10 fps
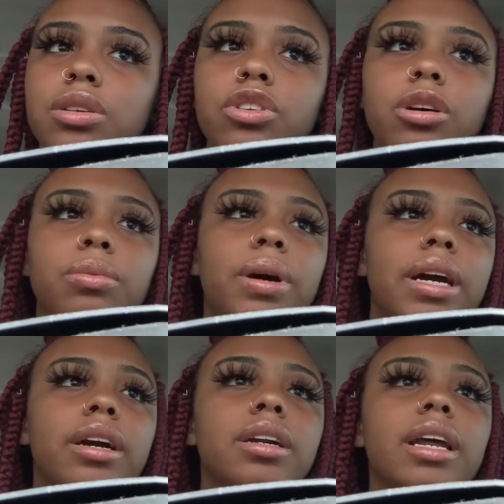scoot over
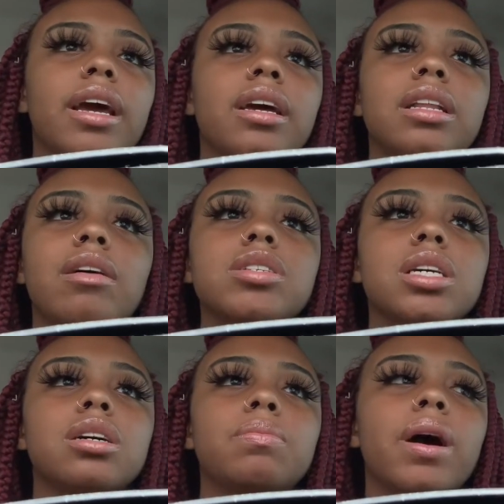right here. Dang, that
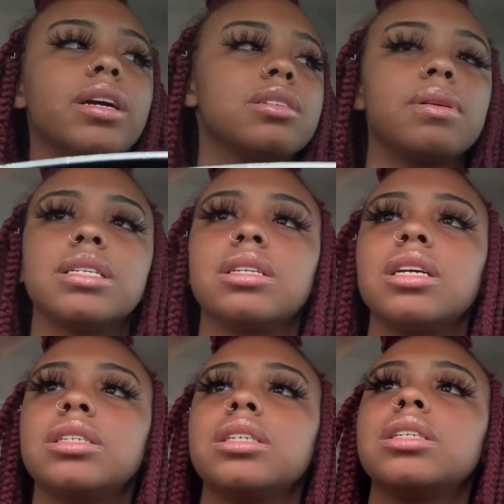was a good parking space
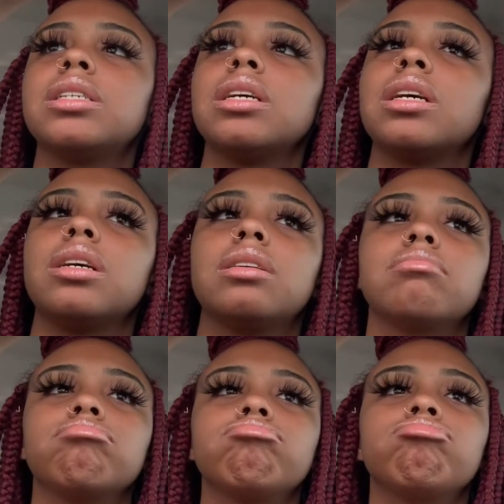and they just took
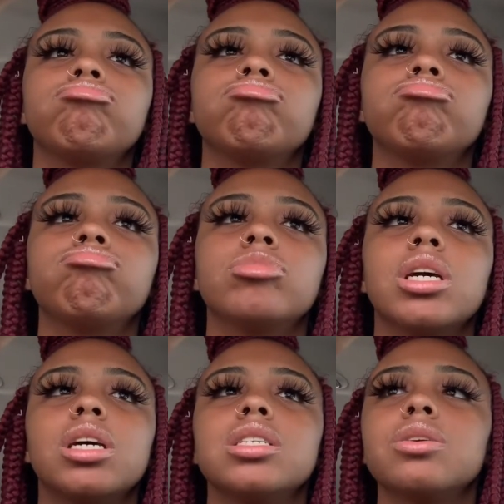it.